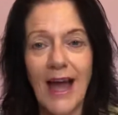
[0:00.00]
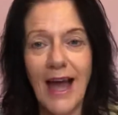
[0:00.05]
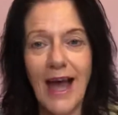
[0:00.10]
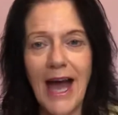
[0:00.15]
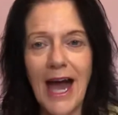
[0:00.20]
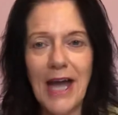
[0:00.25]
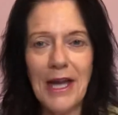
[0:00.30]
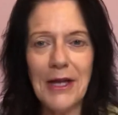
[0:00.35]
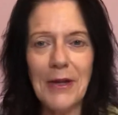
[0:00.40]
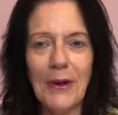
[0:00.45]

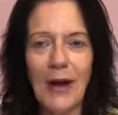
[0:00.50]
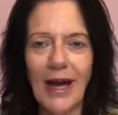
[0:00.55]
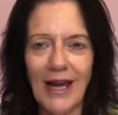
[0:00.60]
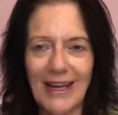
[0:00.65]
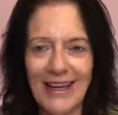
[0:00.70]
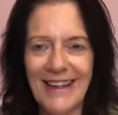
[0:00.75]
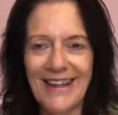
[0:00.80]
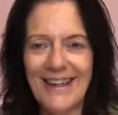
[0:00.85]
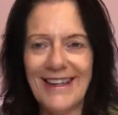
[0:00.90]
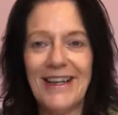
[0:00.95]

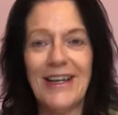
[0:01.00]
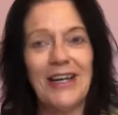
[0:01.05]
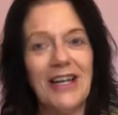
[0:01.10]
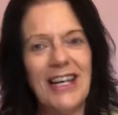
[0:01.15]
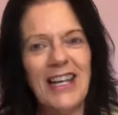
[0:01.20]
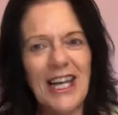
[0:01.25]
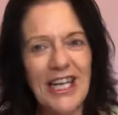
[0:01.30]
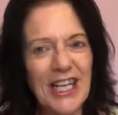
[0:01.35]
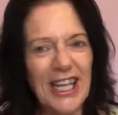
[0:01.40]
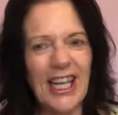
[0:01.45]
Anyway,
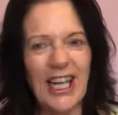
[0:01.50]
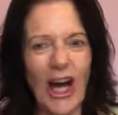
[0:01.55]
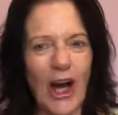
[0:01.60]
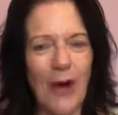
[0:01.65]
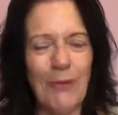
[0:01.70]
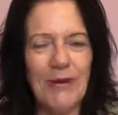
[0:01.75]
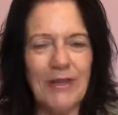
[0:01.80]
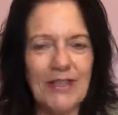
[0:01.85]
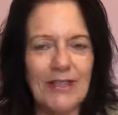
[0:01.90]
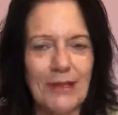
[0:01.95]
let it go
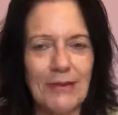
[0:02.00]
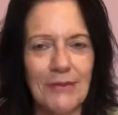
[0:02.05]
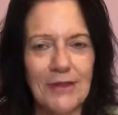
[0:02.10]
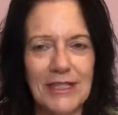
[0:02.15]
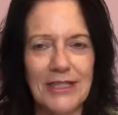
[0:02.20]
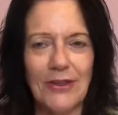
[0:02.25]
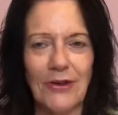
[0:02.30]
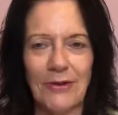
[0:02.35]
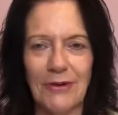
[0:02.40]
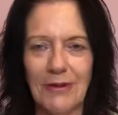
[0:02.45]
because it's
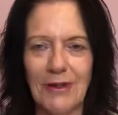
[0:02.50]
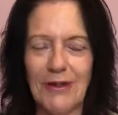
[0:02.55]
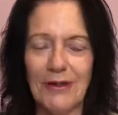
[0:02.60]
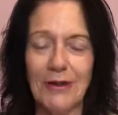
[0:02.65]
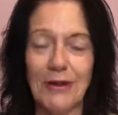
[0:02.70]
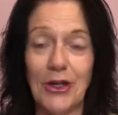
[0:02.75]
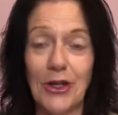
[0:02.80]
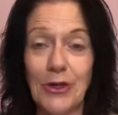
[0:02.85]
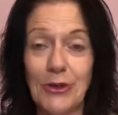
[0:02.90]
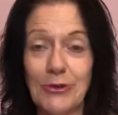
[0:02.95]
not a
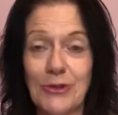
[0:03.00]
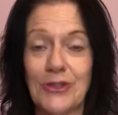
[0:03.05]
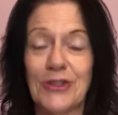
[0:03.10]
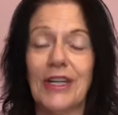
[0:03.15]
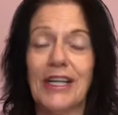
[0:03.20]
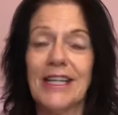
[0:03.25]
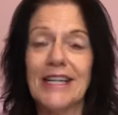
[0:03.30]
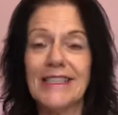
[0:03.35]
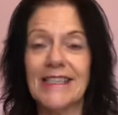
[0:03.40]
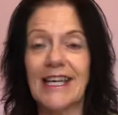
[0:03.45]
huge
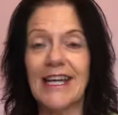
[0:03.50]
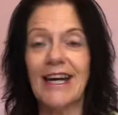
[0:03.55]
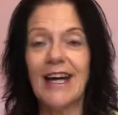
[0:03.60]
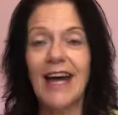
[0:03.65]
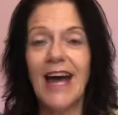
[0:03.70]
thing, is it?